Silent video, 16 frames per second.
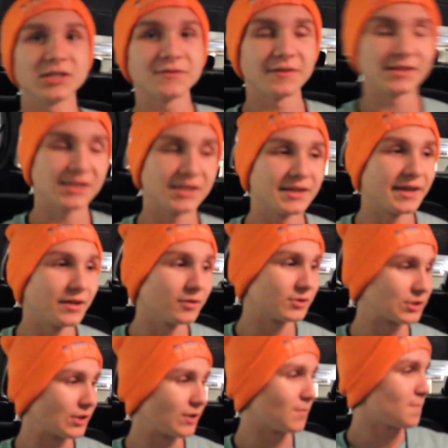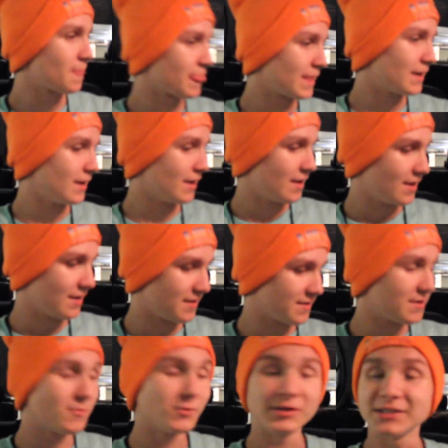just finished the Dayglow show.
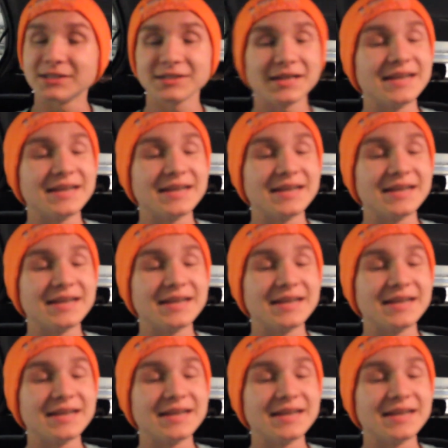It was